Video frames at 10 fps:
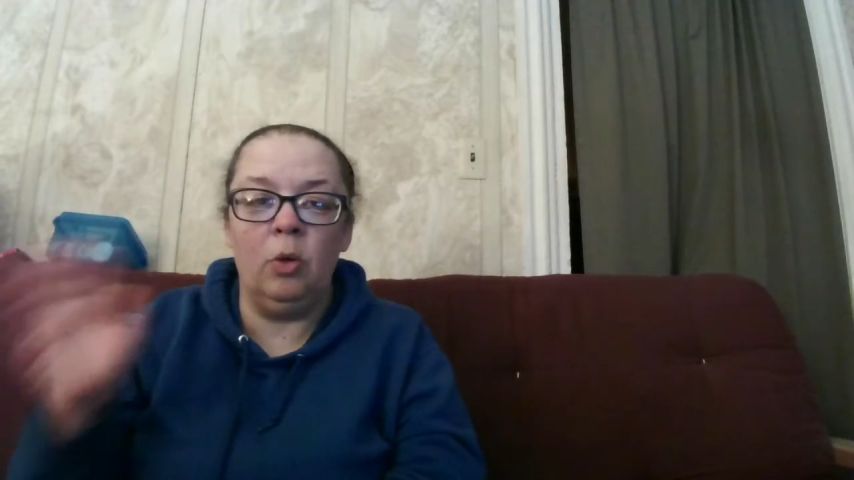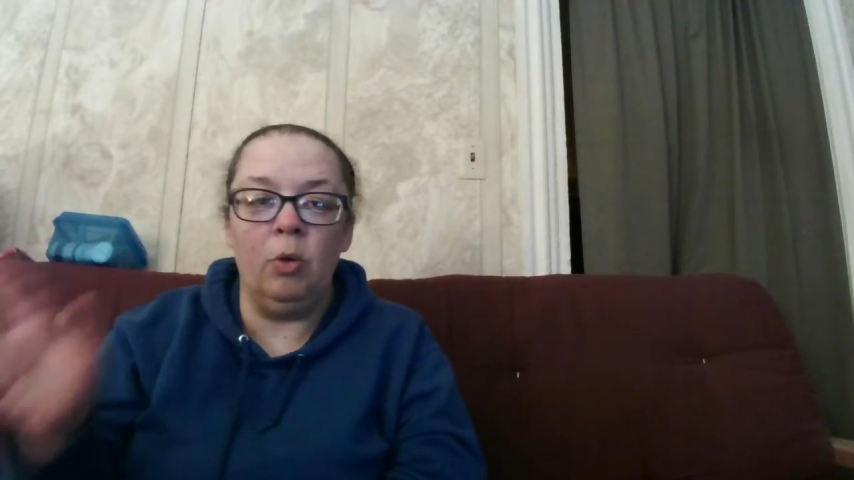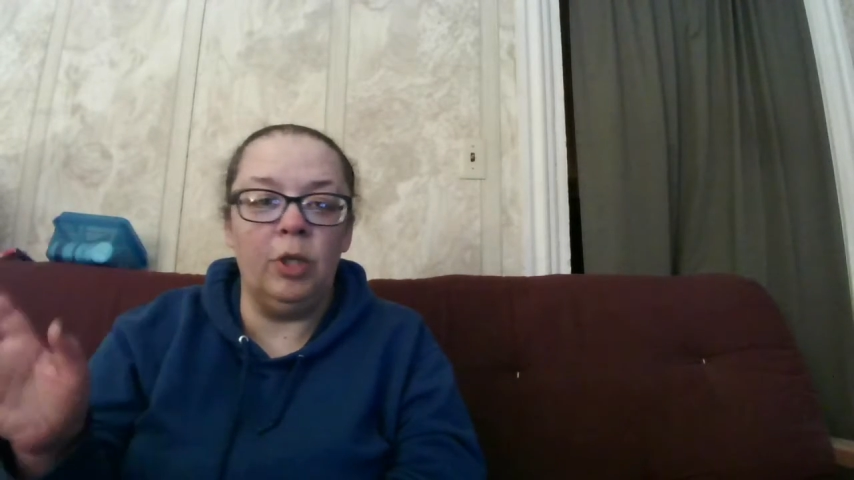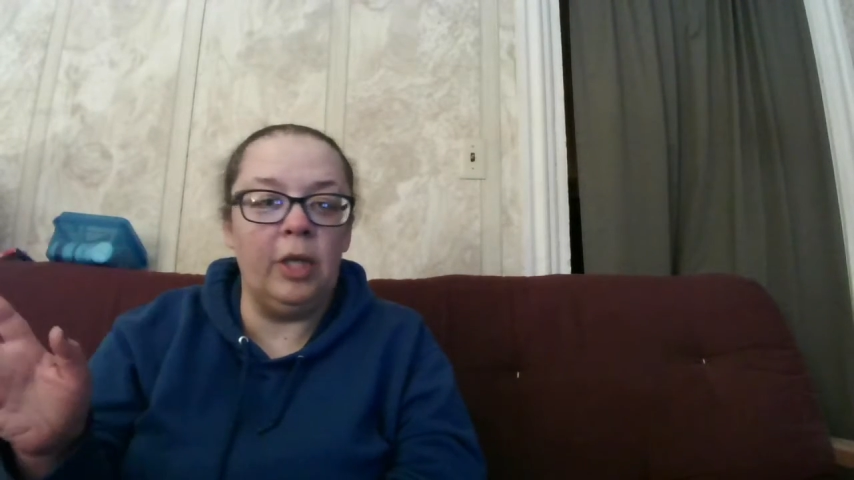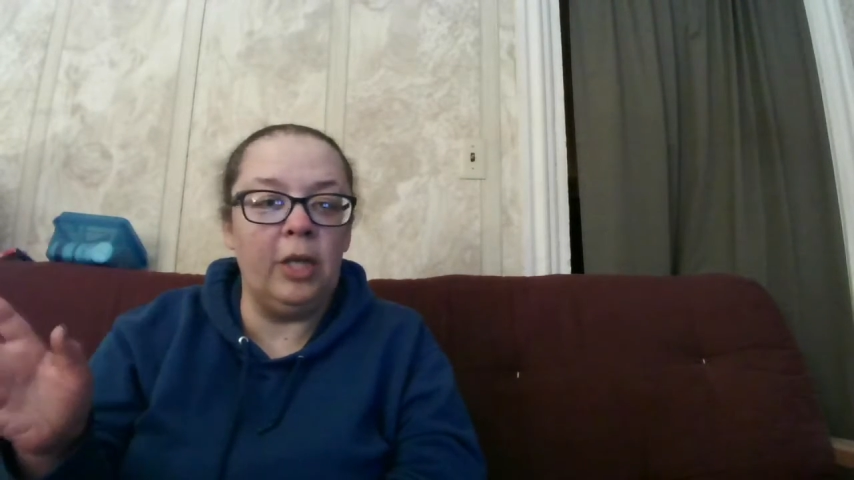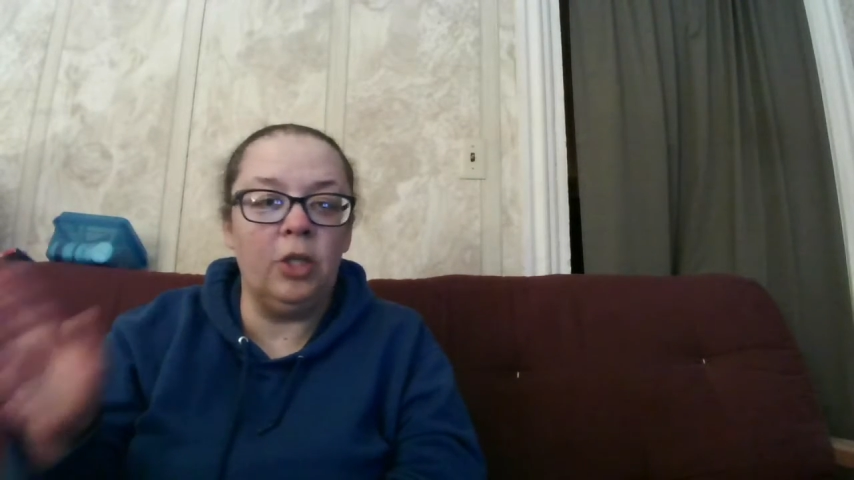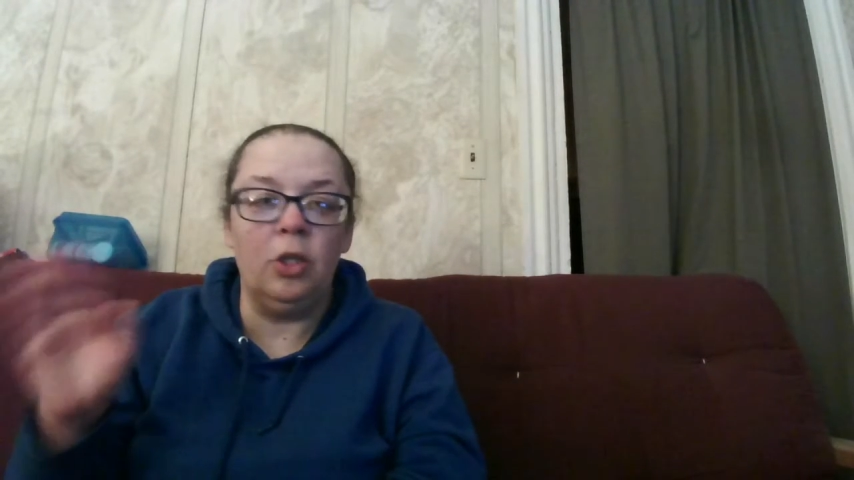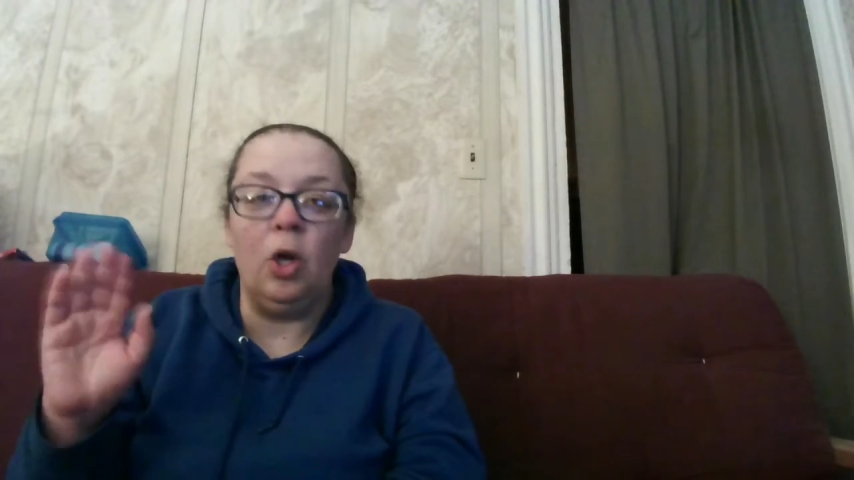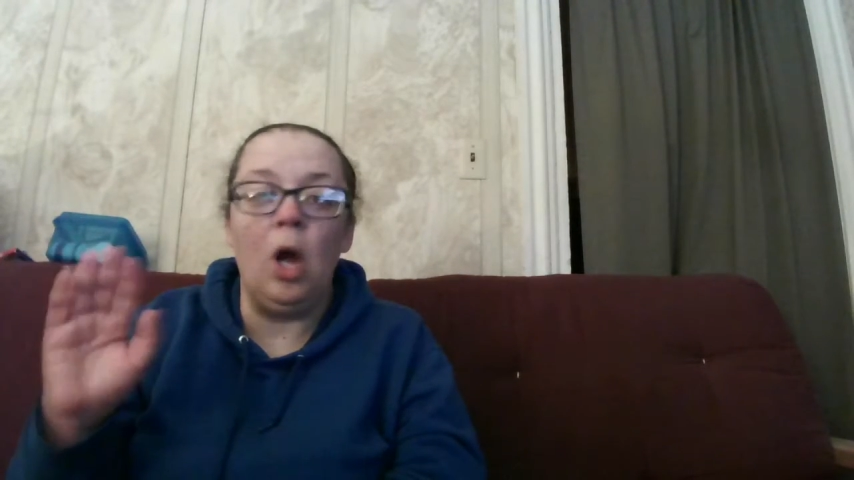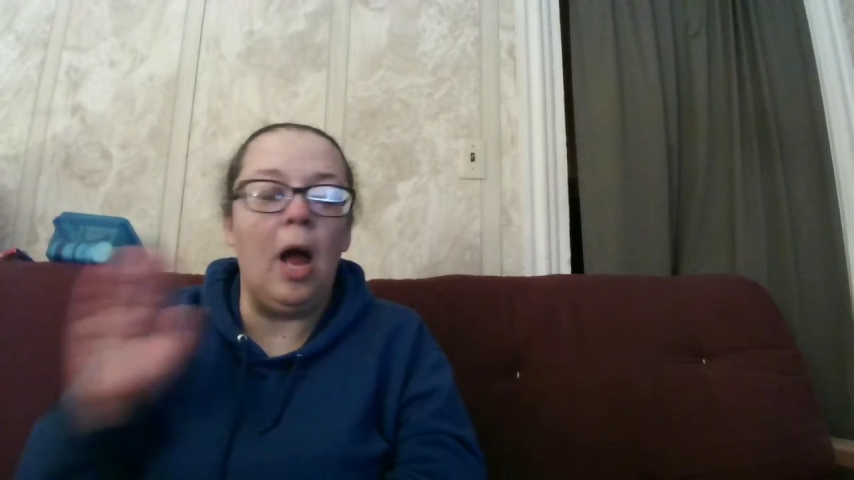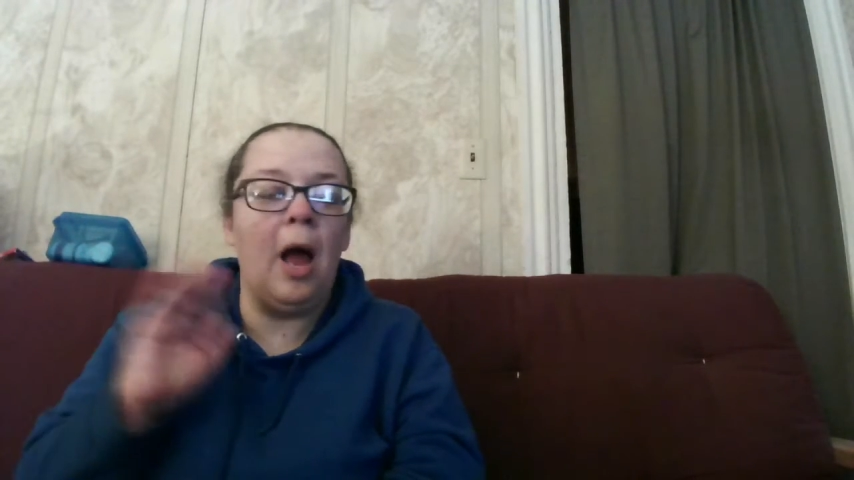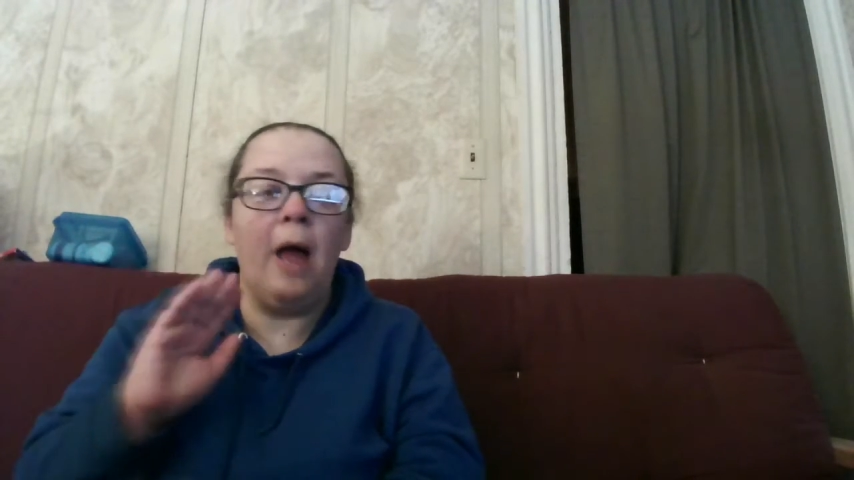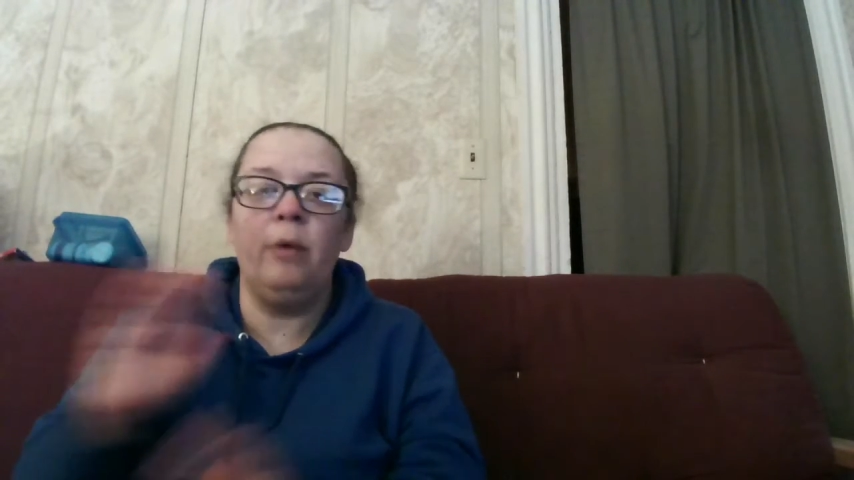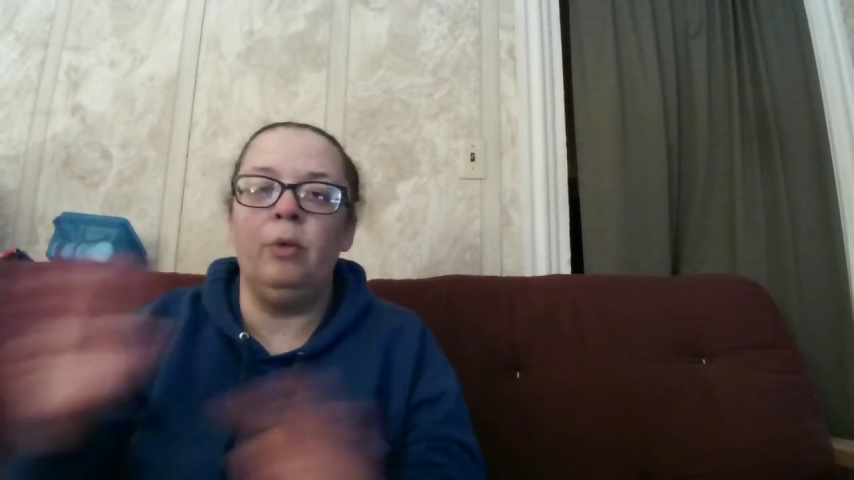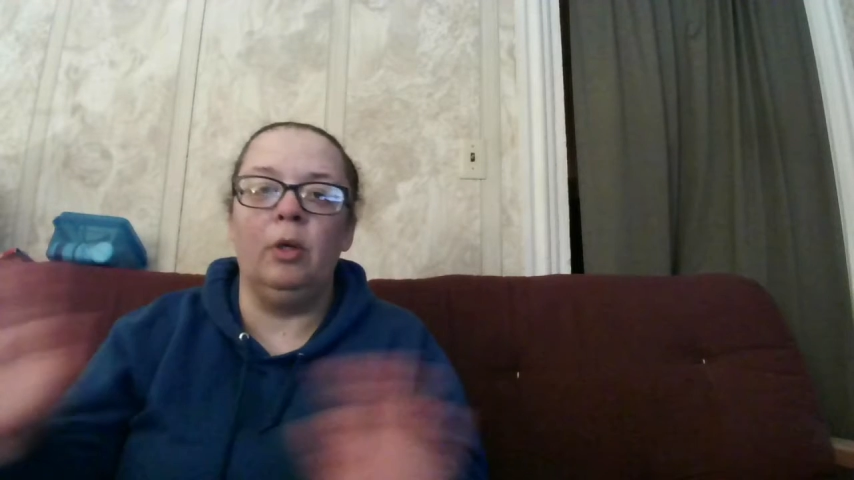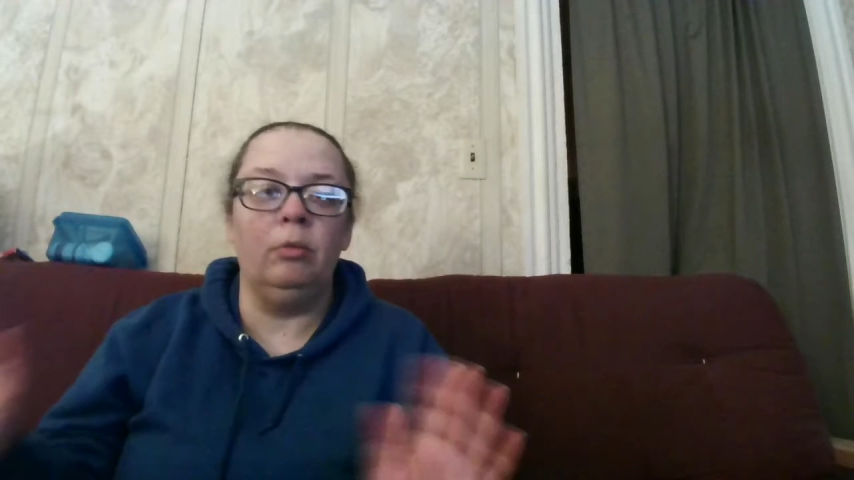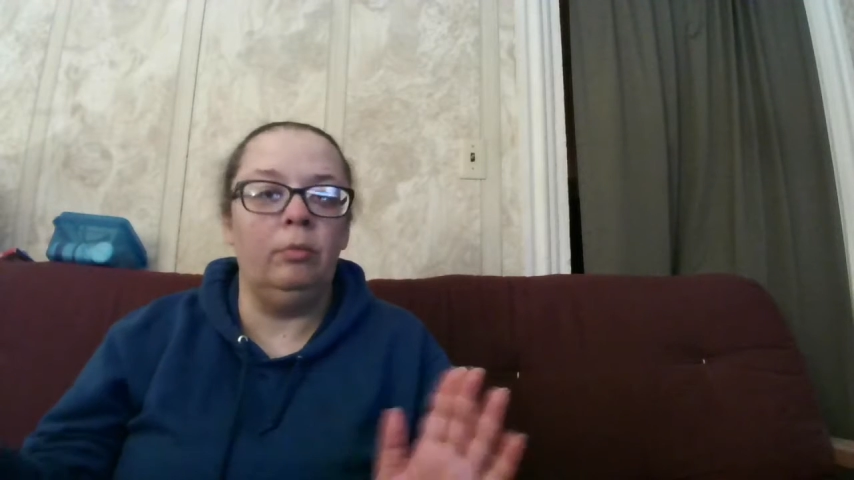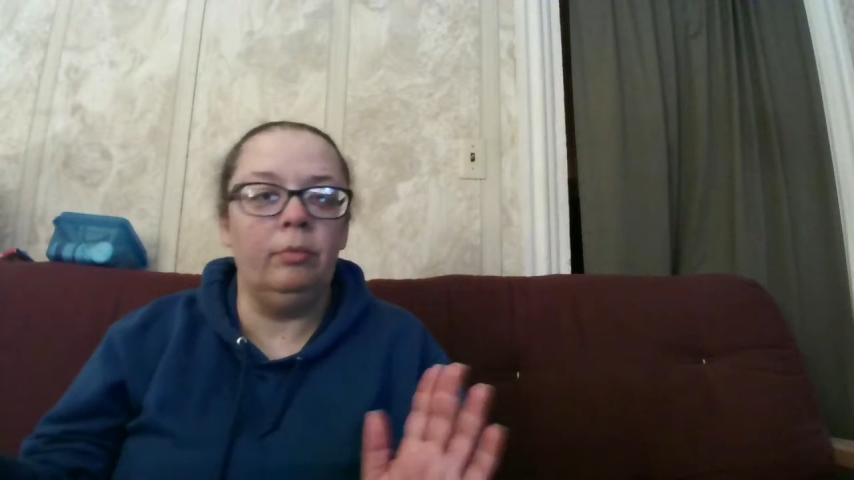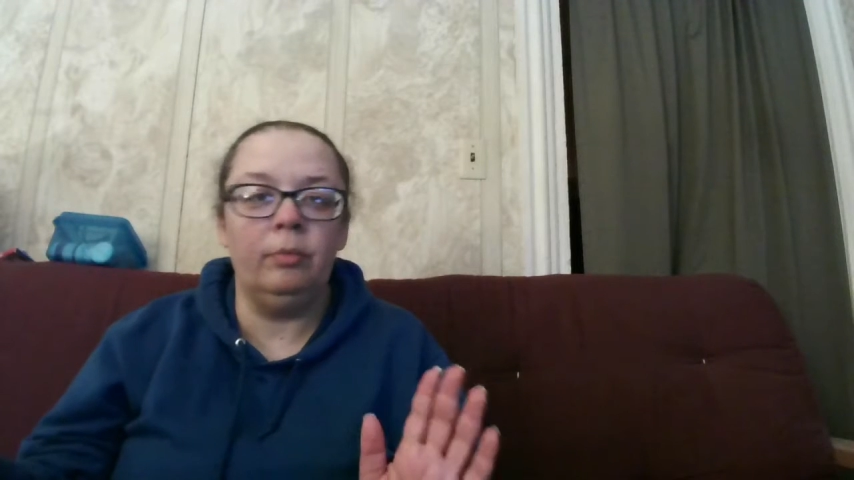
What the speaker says: negotiations, I don't know.